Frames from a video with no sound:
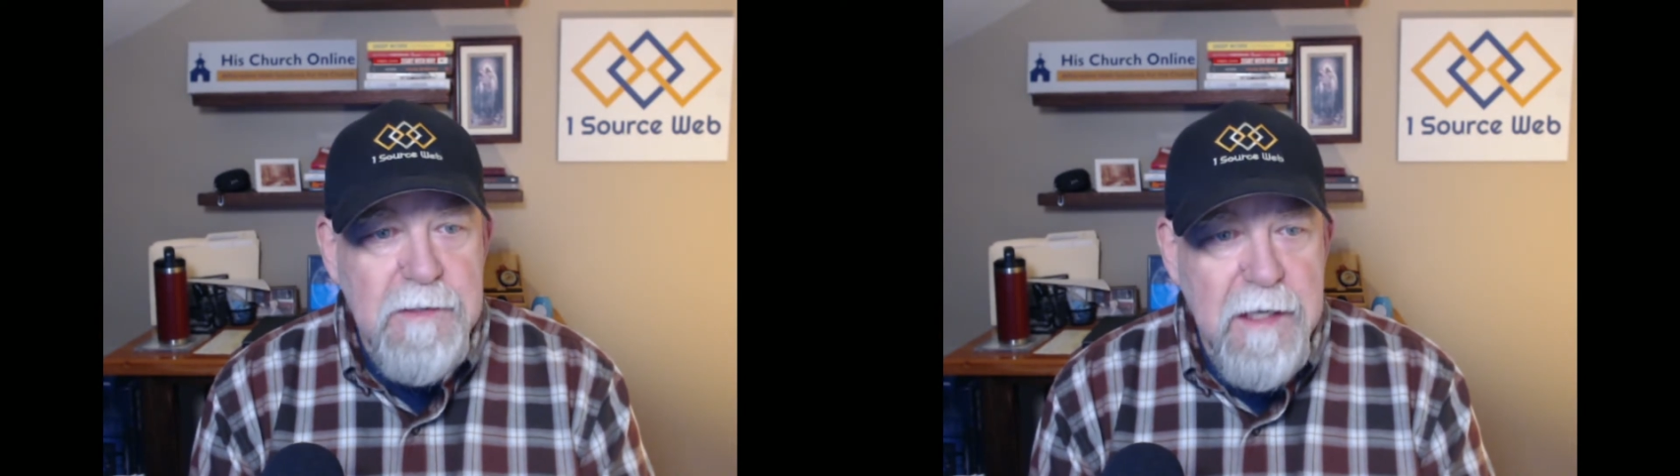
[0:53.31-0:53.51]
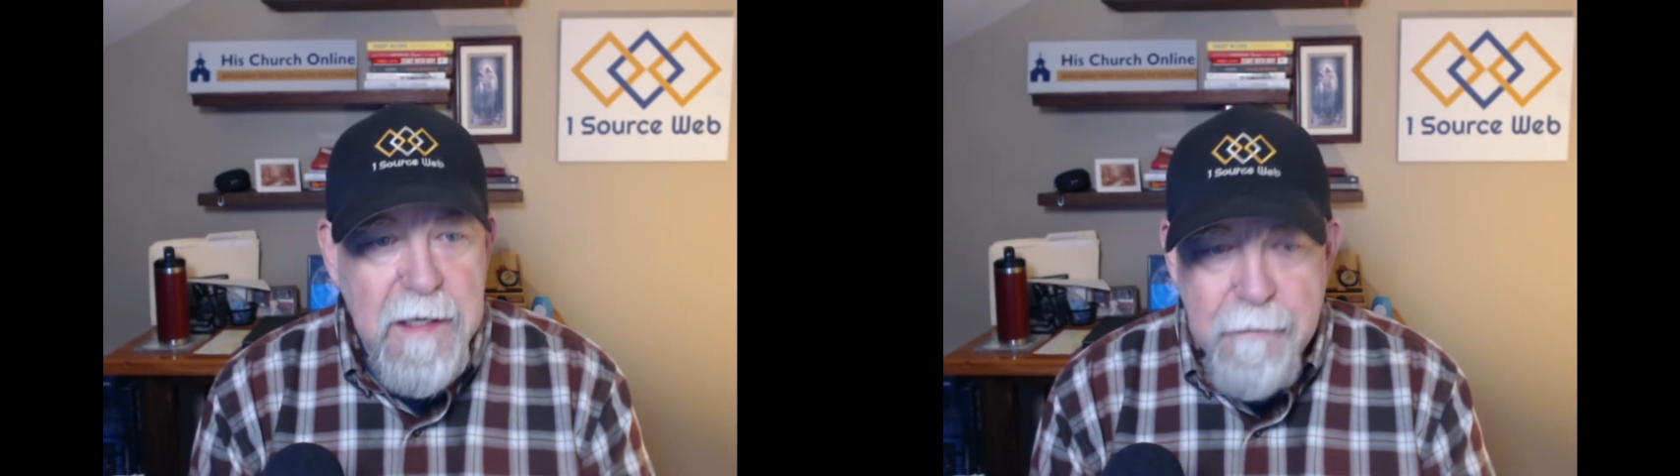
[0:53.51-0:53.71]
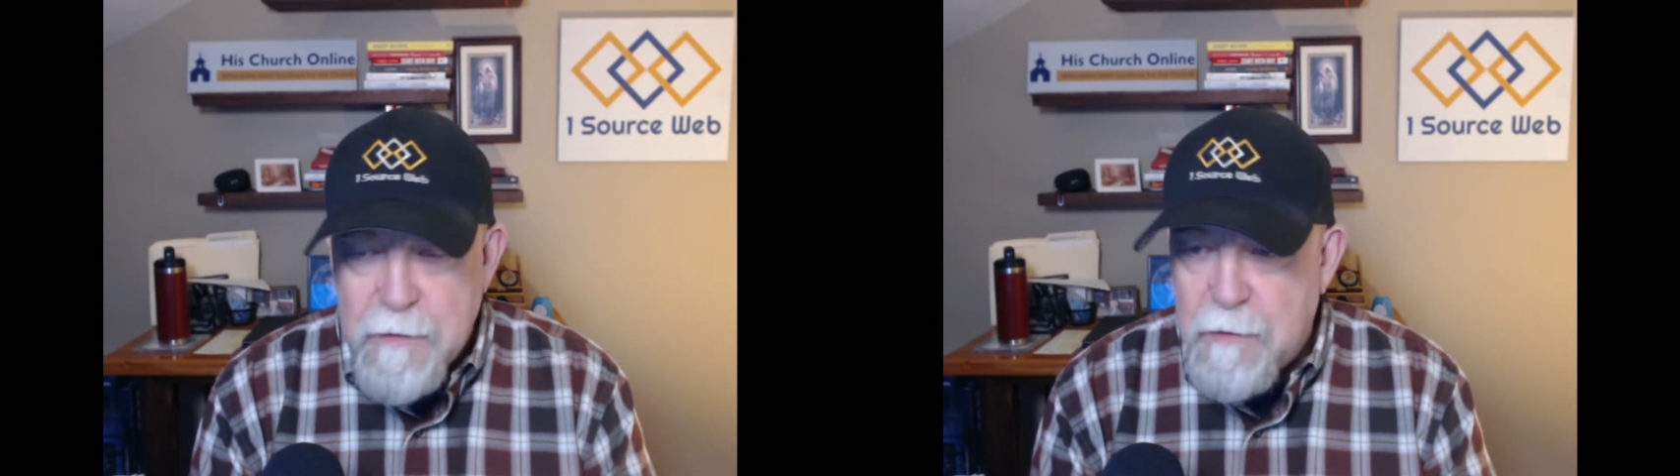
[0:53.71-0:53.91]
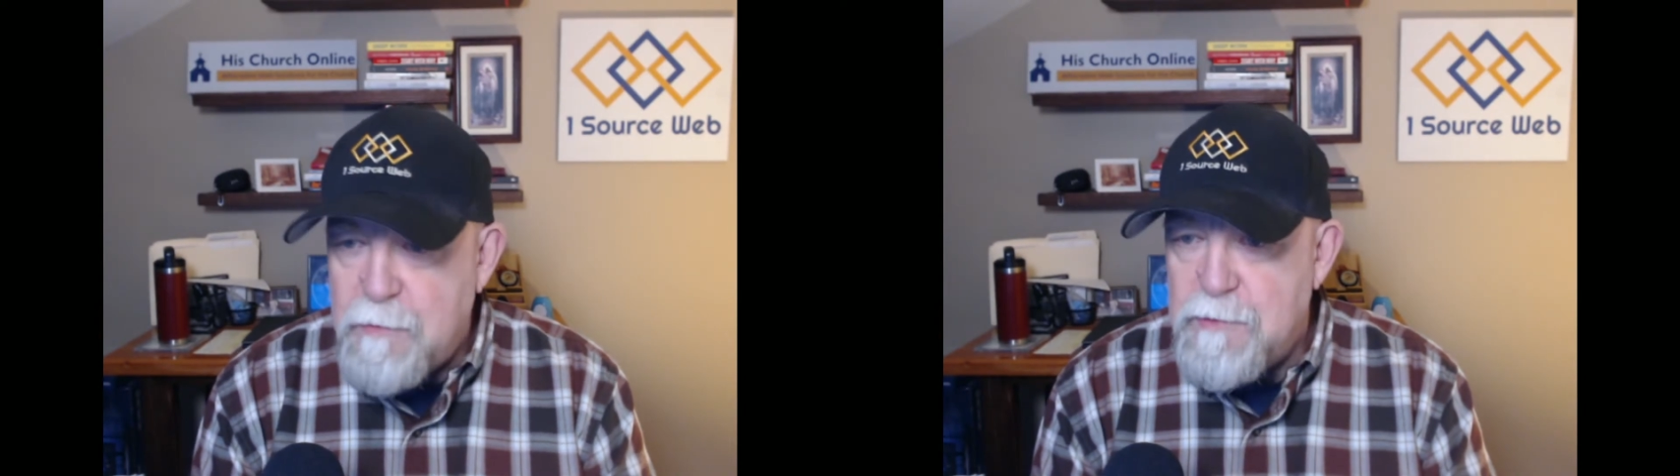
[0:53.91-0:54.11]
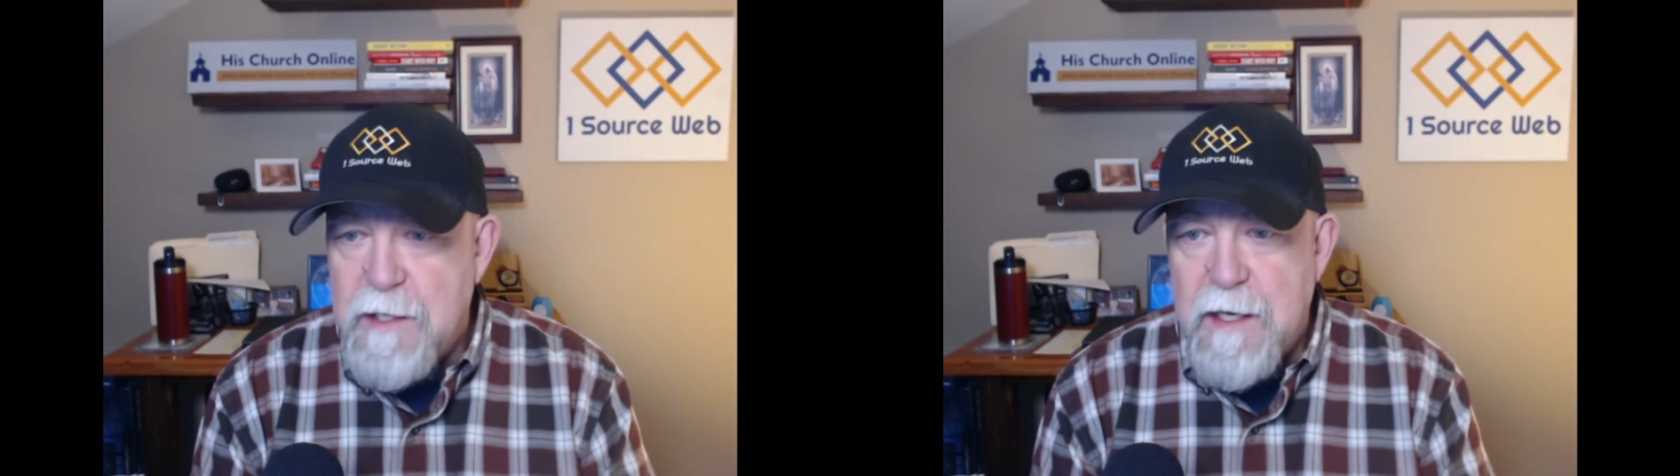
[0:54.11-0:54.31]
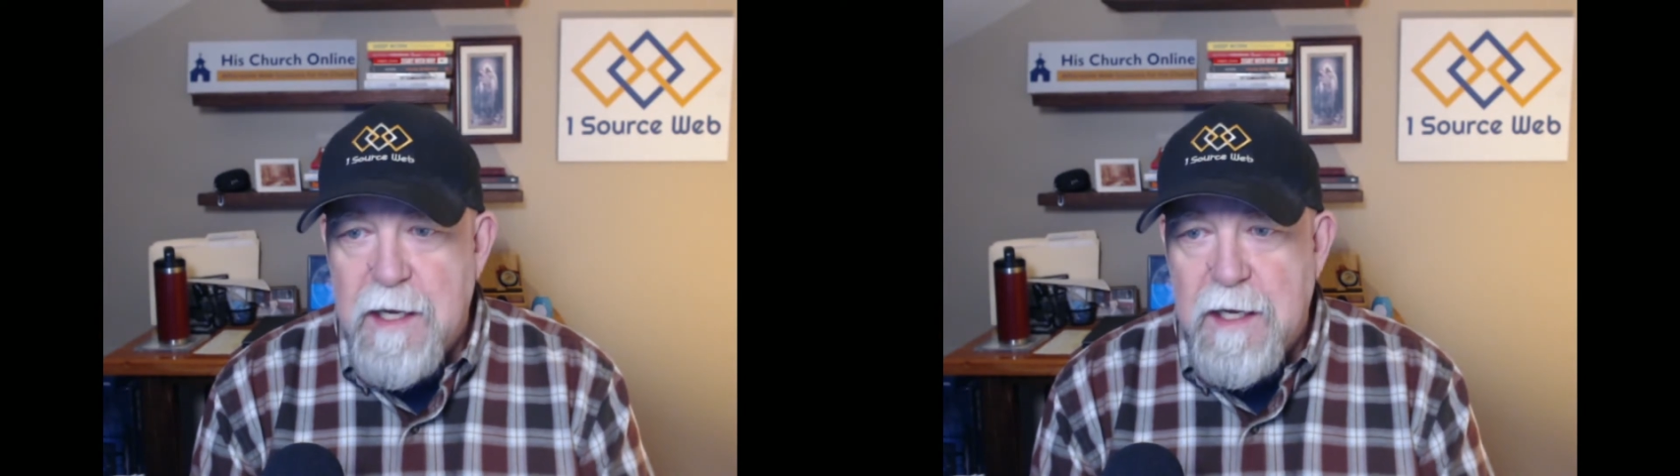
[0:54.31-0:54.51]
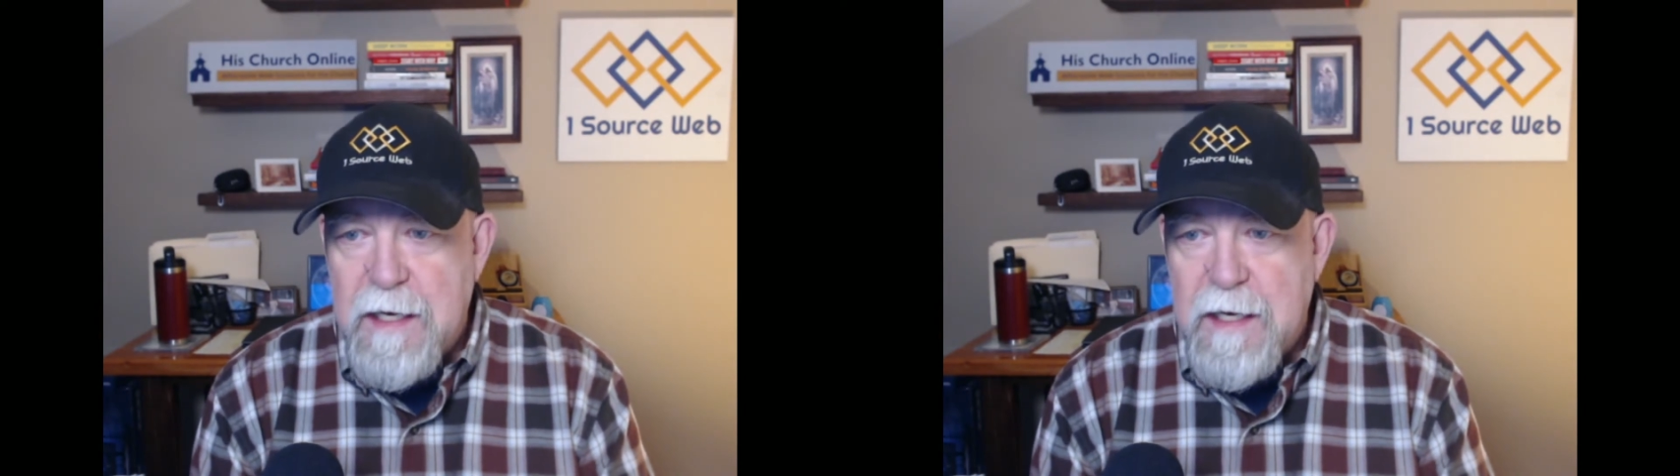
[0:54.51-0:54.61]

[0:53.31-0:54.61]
setting up the hosting and